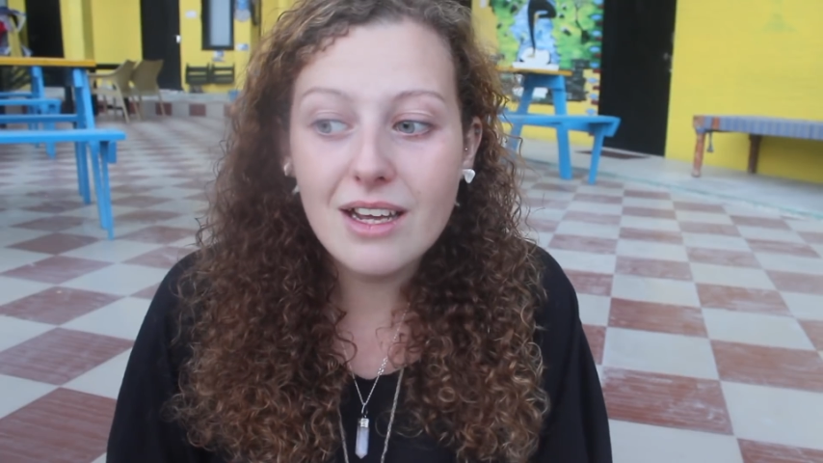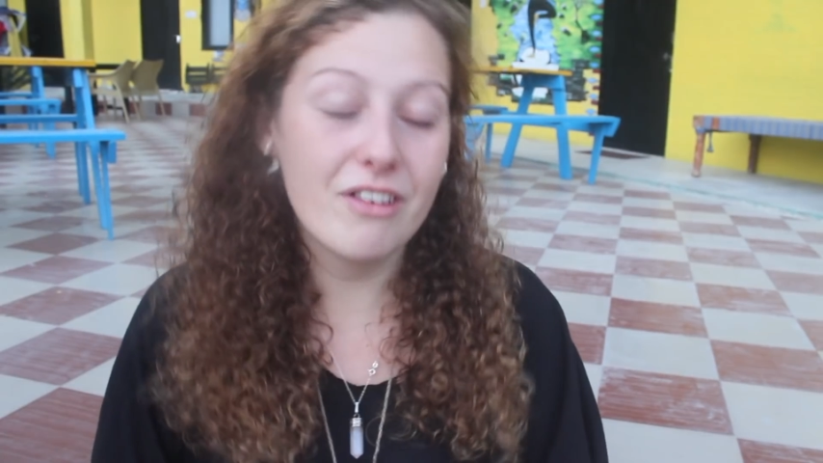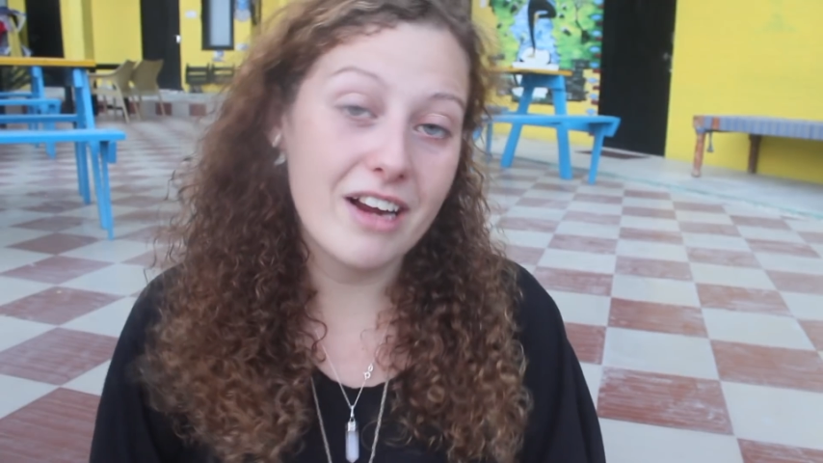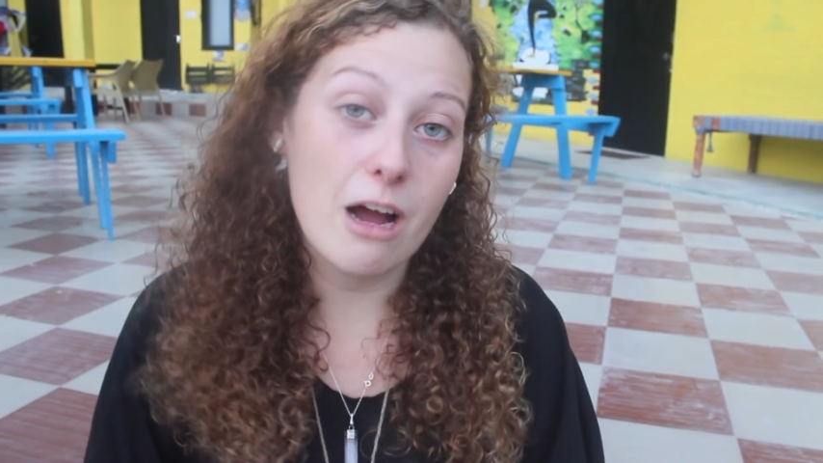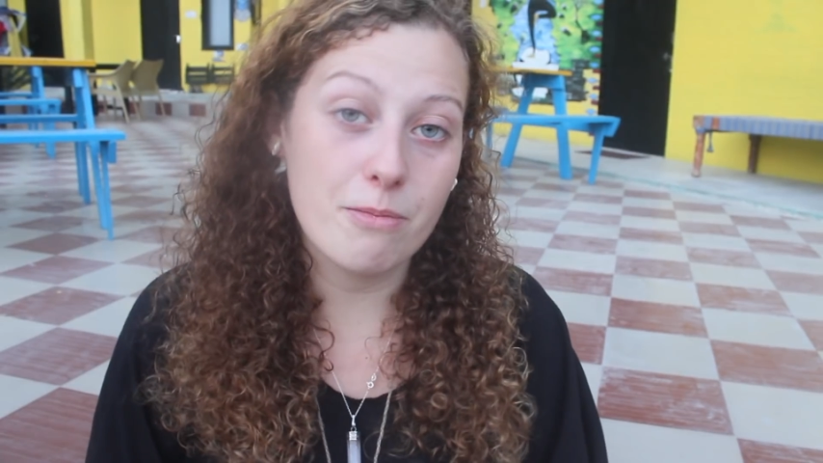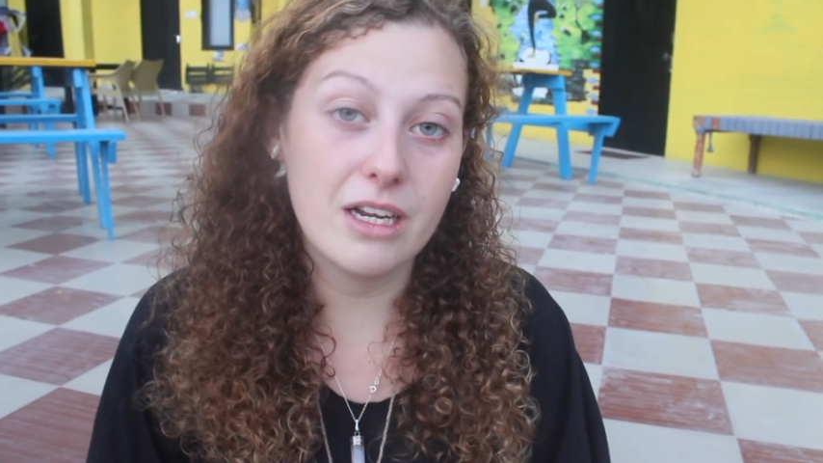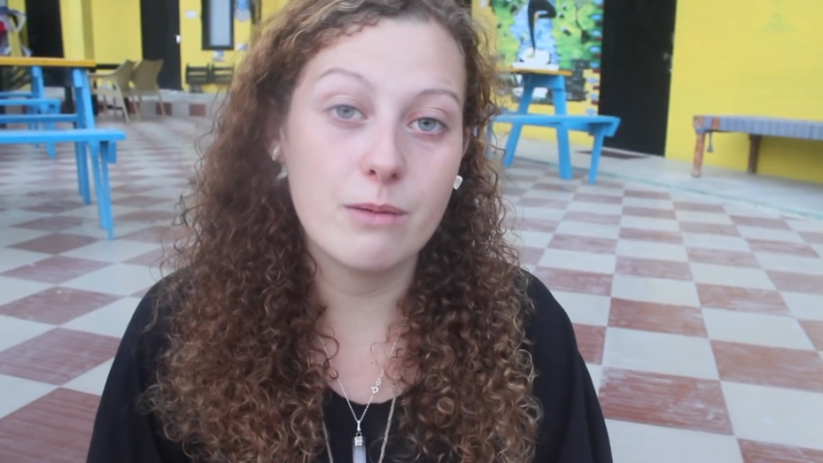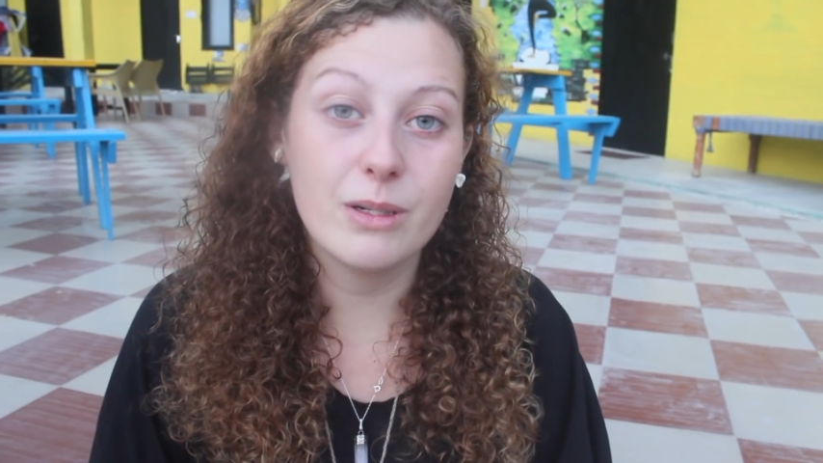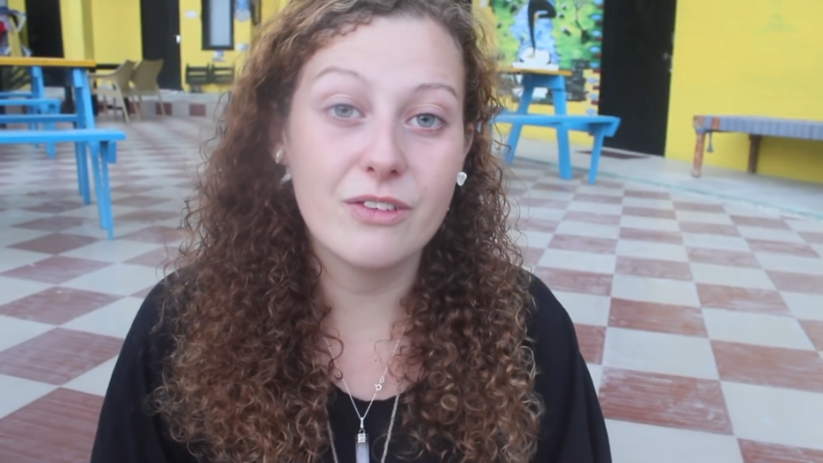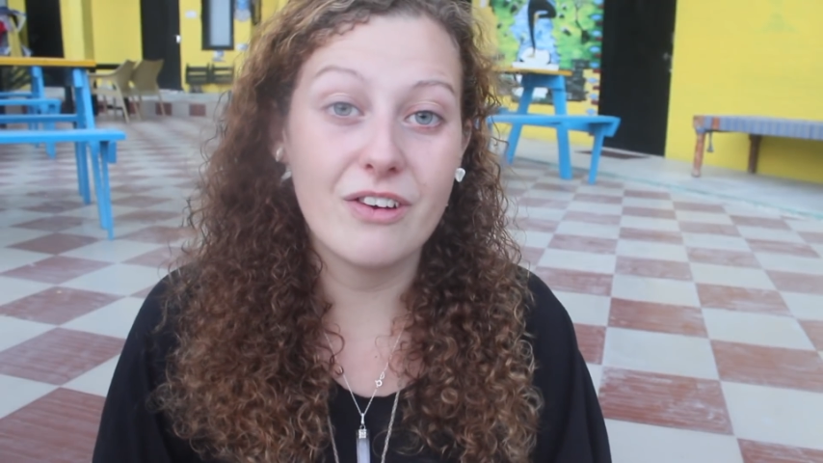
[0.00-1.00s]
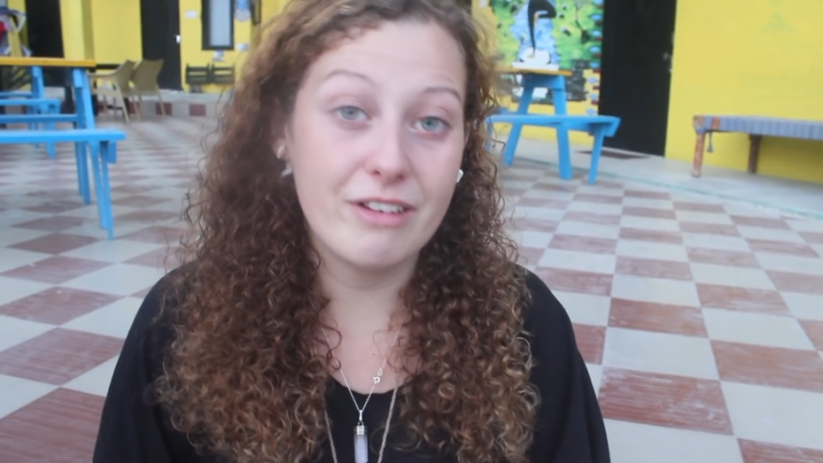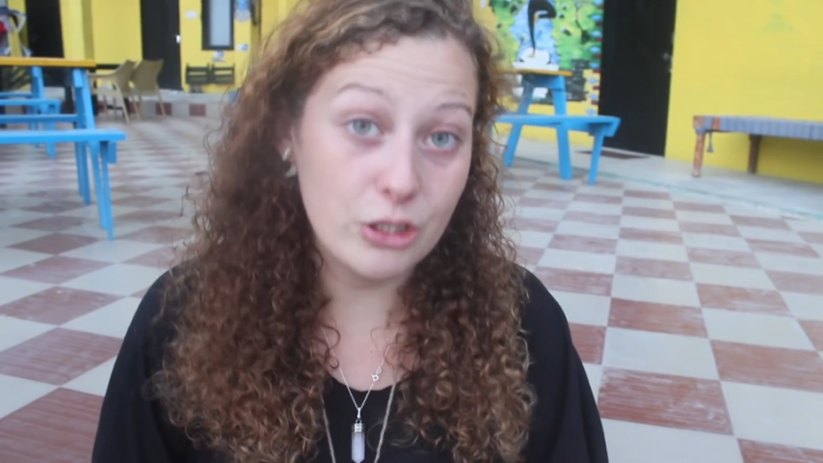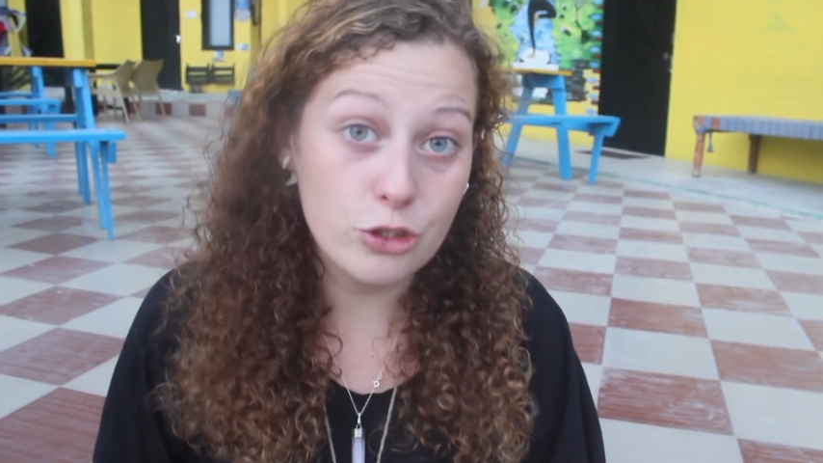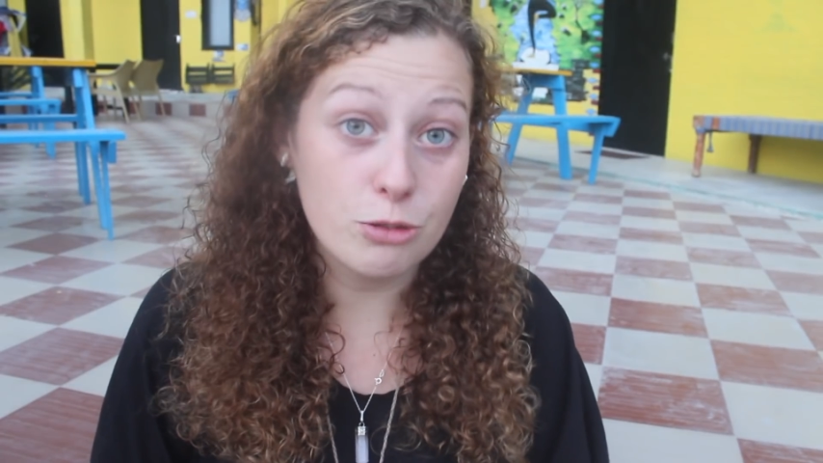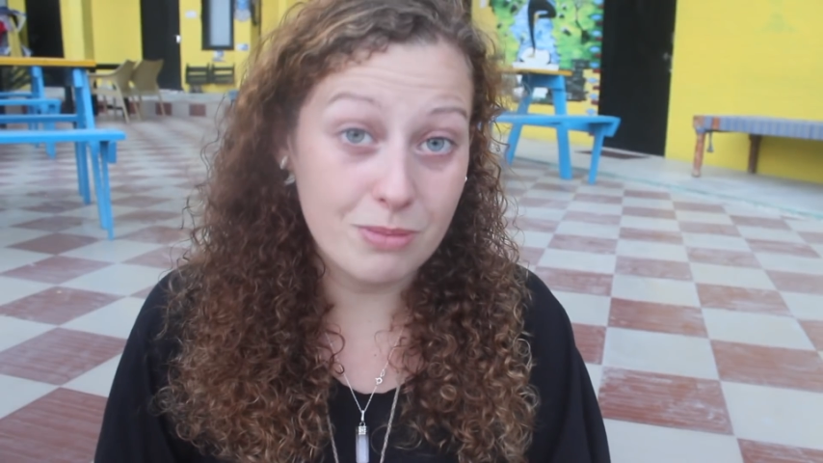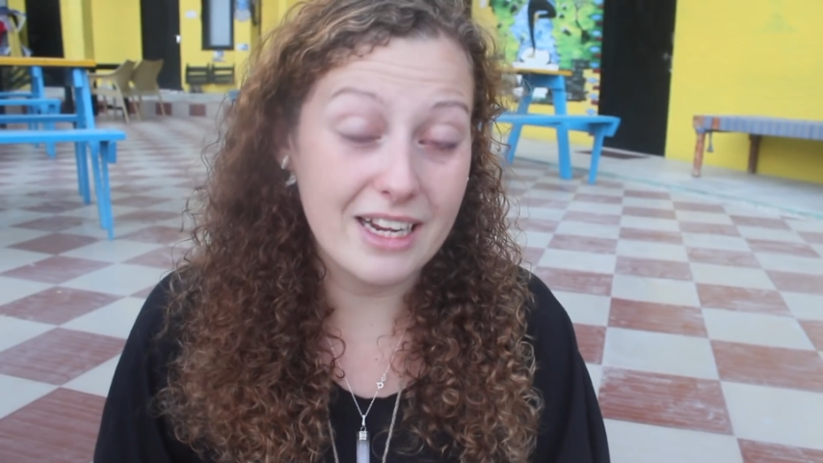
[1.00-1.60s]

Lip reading: Very happy, and I'm in a very good